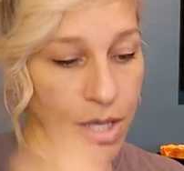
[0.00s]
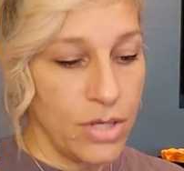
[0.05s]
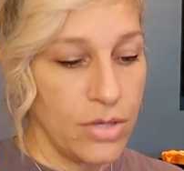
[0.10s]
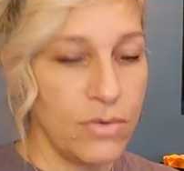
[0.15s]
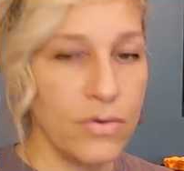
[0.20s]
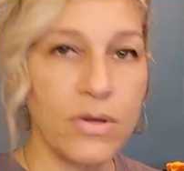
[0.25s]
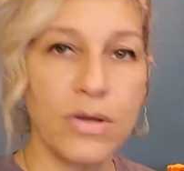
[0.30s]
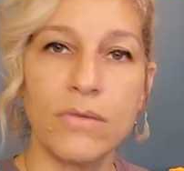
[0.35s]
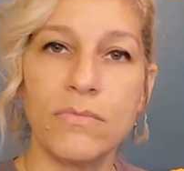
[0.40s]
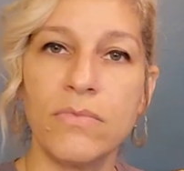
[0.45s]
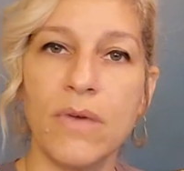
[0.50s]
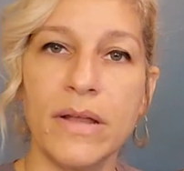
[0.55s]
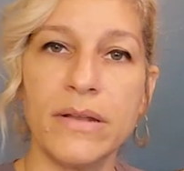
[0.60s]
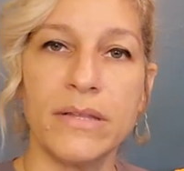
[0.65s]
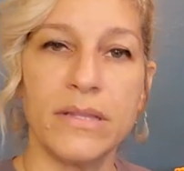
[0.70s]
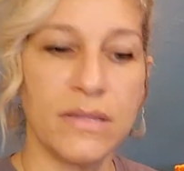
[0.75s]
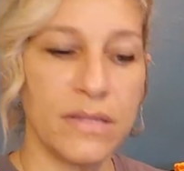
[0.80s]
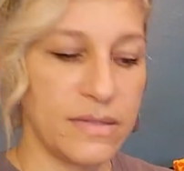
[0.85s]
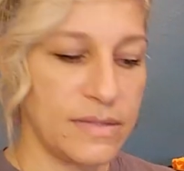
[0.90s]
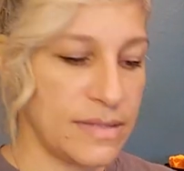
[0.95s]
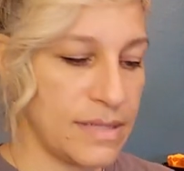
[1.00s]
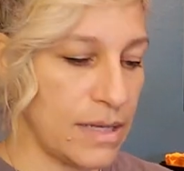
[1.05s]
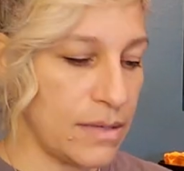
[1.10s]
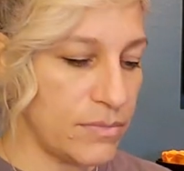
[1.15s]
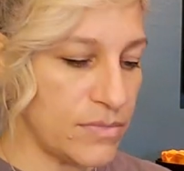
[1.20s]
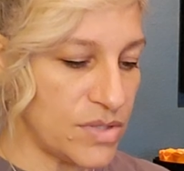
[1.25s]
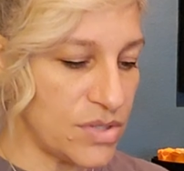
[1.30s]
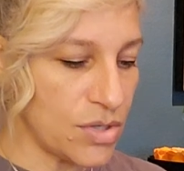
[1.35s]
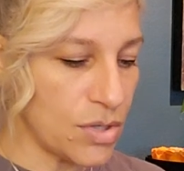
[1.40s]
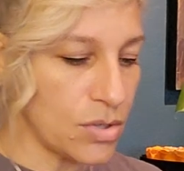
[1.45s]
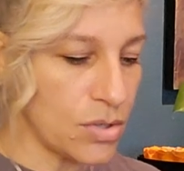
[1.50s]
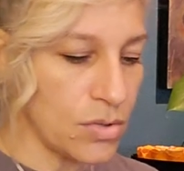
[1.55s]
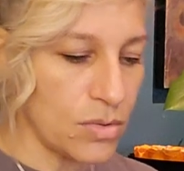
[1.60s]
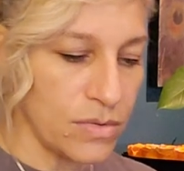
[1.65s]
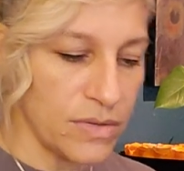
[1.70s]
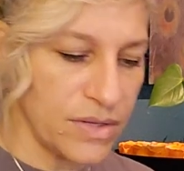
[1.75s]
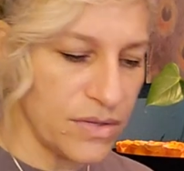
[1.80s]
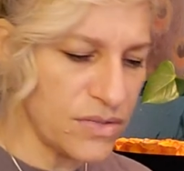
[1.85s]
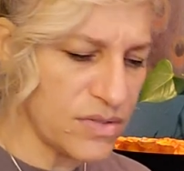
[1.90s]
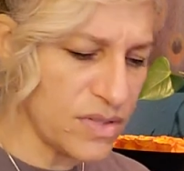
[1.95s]
You could run in the same
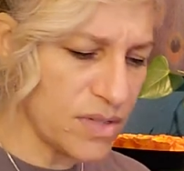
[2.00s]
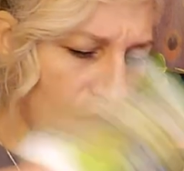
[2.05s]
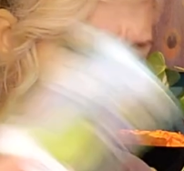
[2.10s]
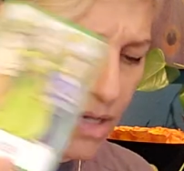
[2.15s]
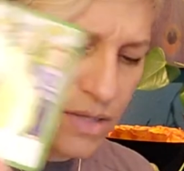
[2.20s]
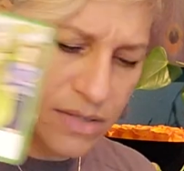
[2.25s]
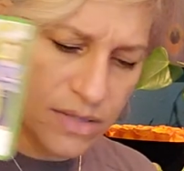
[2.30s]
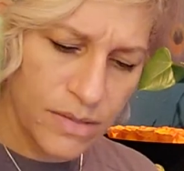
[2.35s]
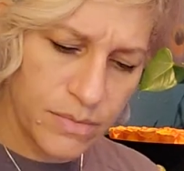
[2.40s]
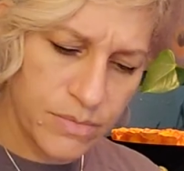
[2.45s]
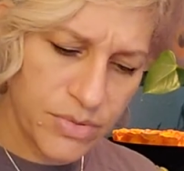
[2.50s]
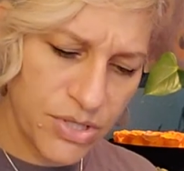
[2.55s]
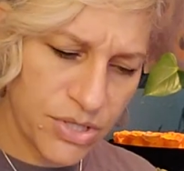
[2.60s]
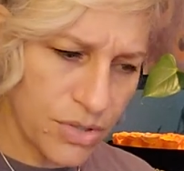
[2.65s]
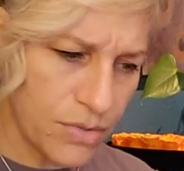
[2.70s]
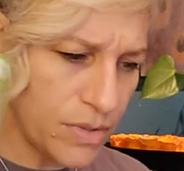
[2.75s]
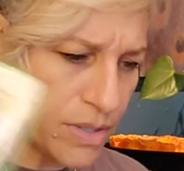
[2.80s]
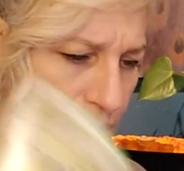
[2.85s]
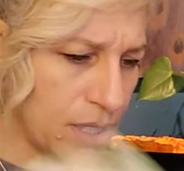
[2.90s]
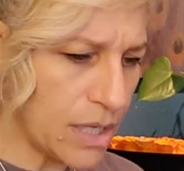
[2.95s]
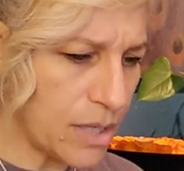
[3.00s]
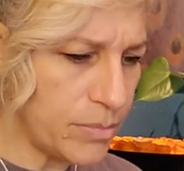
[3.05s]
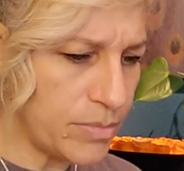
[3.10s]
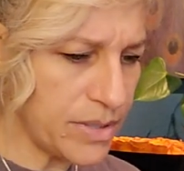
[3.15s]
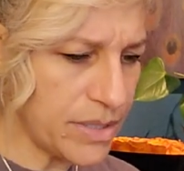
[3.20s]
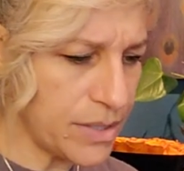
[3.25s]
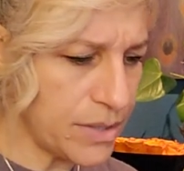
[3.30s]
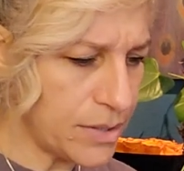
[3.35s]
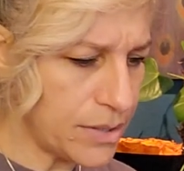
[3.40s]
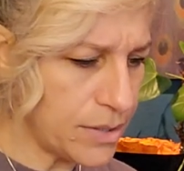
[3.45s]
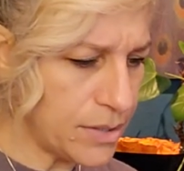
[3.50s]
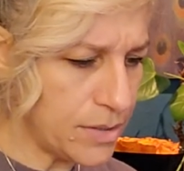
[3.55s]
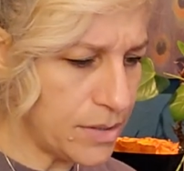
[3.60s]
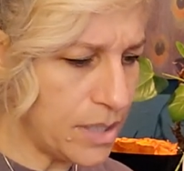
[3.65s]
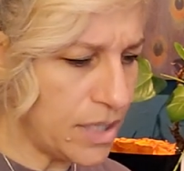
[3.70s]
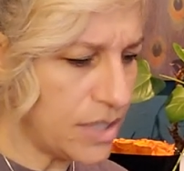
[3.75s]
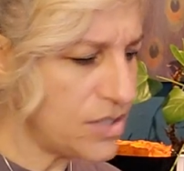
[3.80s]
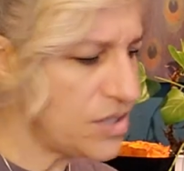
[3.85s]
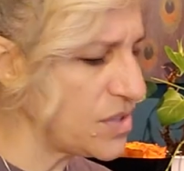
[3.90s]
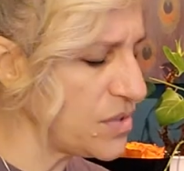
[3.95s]
circle. There's gossip showing up here.
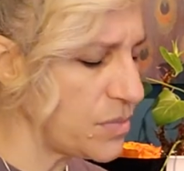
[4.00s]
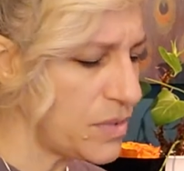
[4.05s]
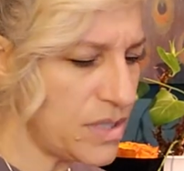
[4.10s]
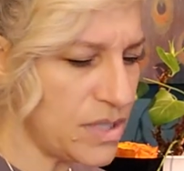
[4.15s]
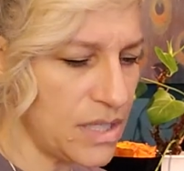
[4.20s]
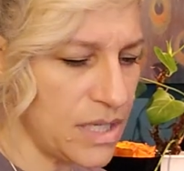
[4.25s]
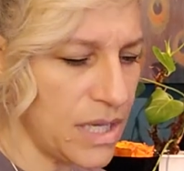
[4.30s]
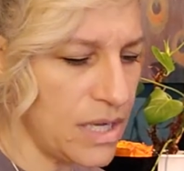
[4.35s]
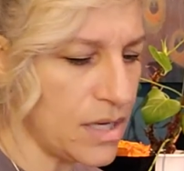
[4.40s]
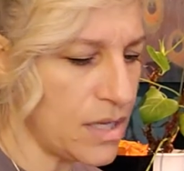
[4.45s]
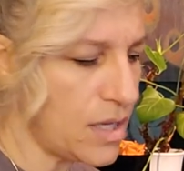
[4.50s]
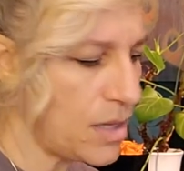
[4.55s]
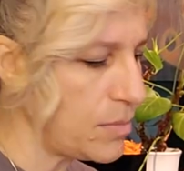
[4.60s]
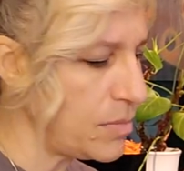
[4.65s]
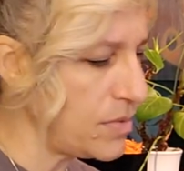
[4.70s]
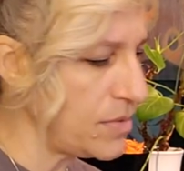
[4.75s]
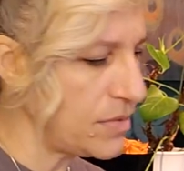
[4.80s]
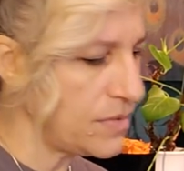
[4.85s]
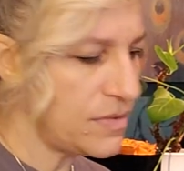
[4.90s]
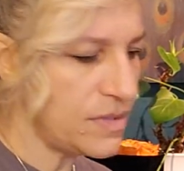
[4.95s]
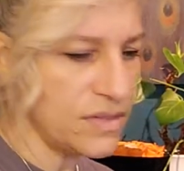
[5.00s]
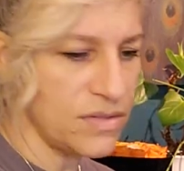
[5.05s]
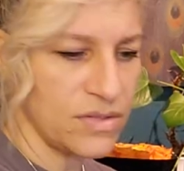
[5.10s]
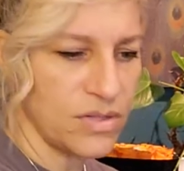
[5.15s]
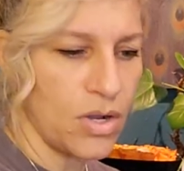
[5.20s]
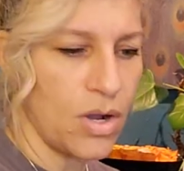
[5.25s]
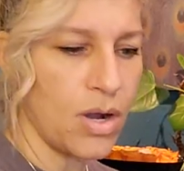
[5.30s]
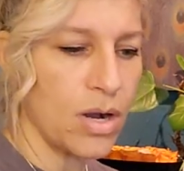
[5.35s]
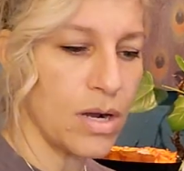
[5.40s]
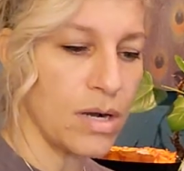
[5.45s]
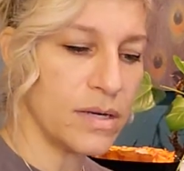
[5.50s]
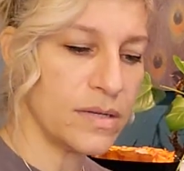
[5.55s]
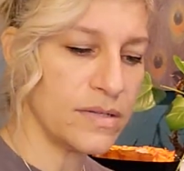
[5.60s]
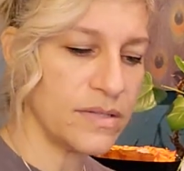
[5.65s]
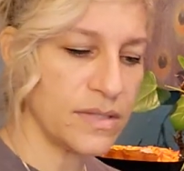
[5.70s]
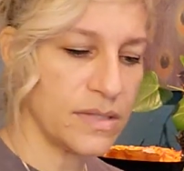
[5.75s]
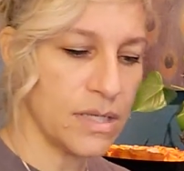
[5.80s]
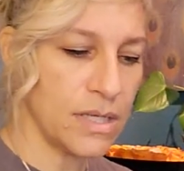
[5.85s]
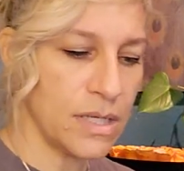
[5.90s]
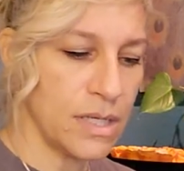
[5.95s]
I just wanted to get a couple of these
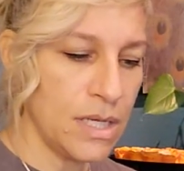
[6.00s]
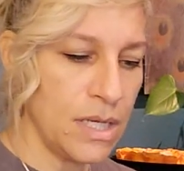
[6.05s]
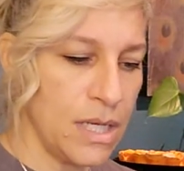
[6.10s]
cards.